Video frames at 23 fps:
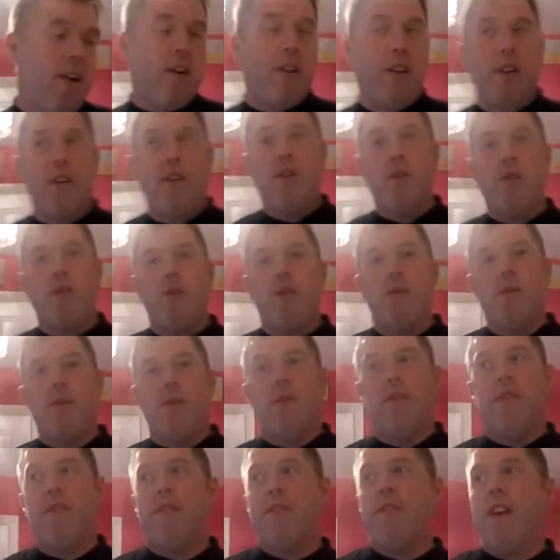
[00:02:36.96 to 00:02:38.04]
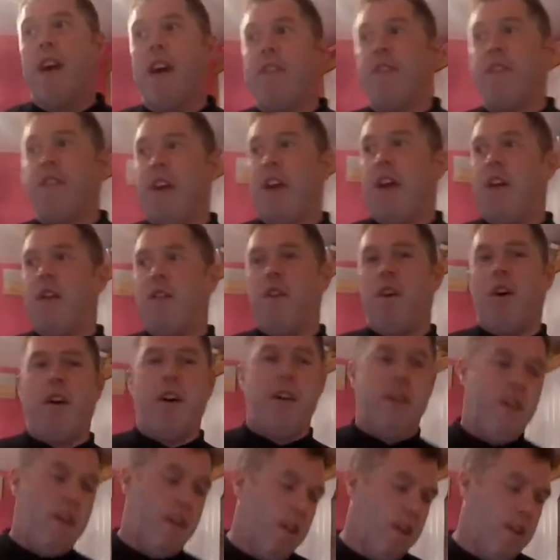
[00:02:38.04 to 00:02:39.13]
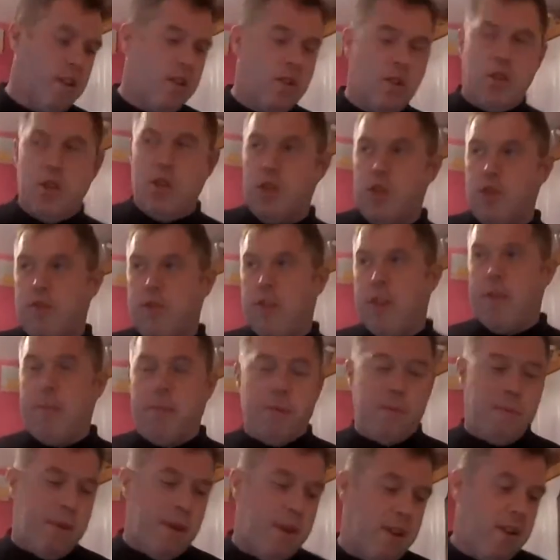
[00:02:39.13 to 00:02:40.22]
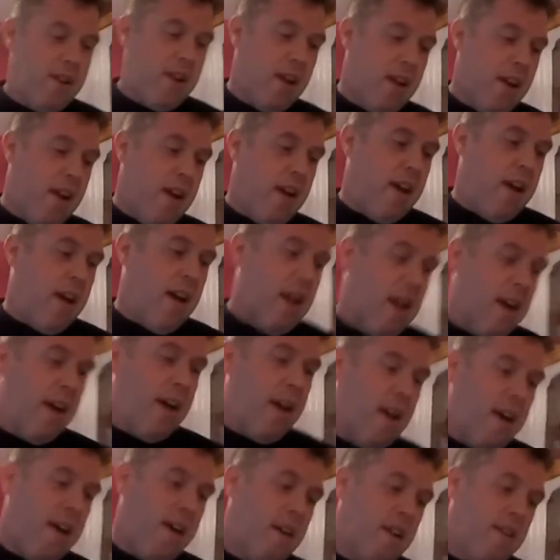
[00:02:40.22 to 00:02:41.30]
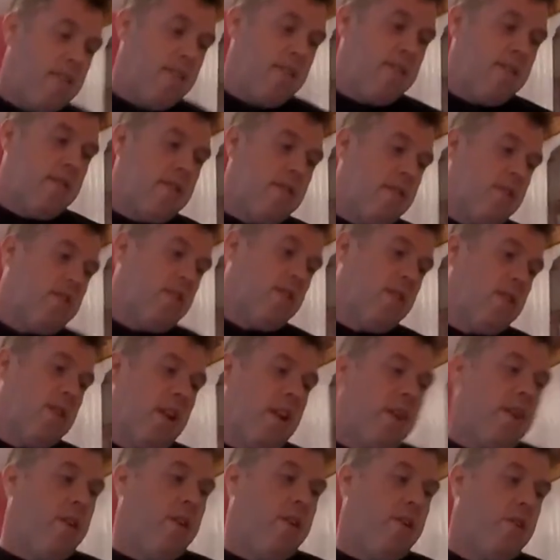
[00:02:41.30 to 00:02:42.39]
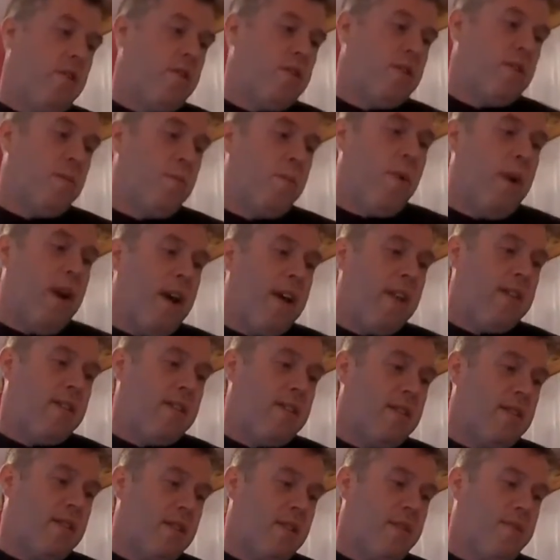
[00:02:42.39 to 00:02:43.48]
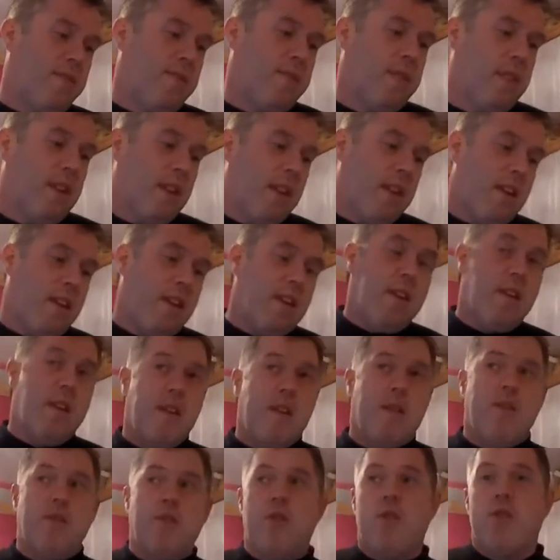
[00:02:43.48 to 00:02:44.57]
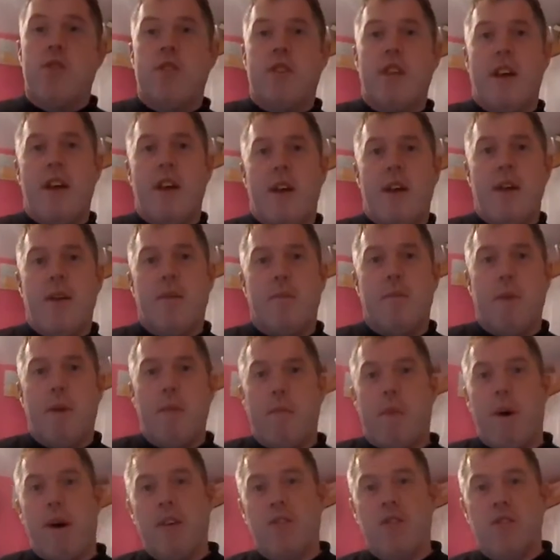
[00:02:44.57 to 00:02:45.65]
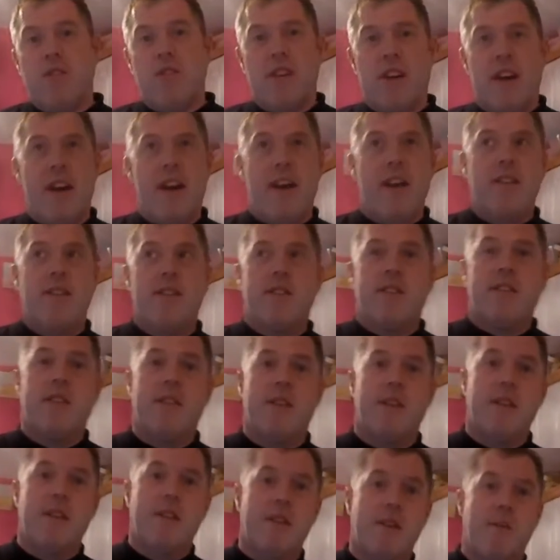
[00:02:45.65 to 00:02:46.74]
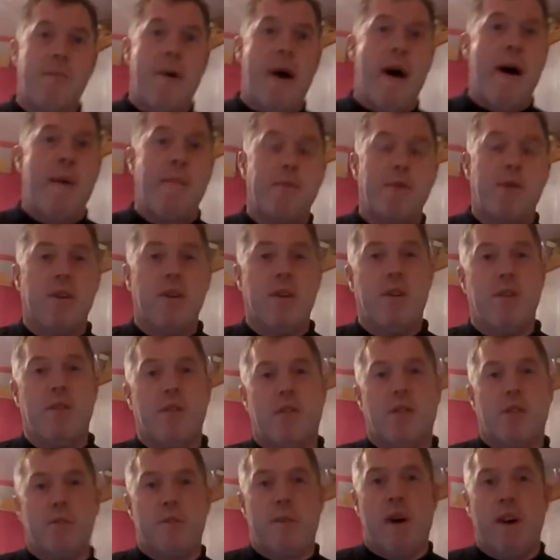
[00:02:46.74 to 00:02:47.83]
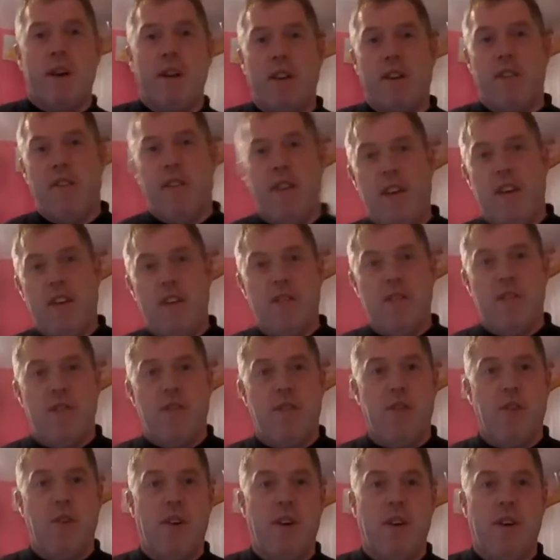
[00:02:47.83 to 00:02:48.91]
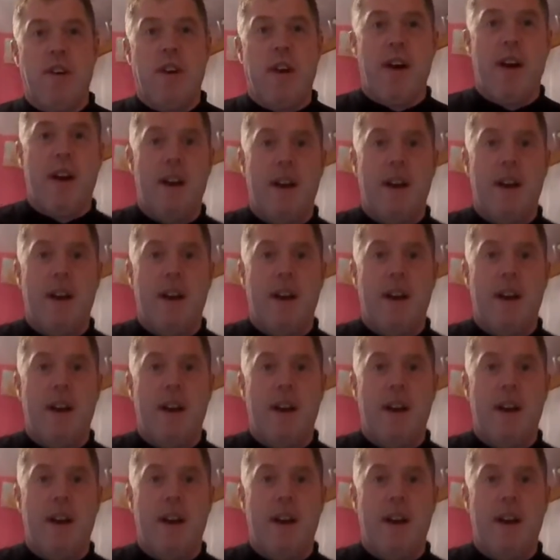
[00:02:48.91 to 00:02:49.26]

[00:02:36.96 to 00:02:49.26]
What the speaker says: I'm gonna do 5K run. Shh, Philip, 1 minute. Then I'm gonna do some weights. Tuesday, a bit of box exercise, some abs. I'm gonna use the smart TV. There's a few good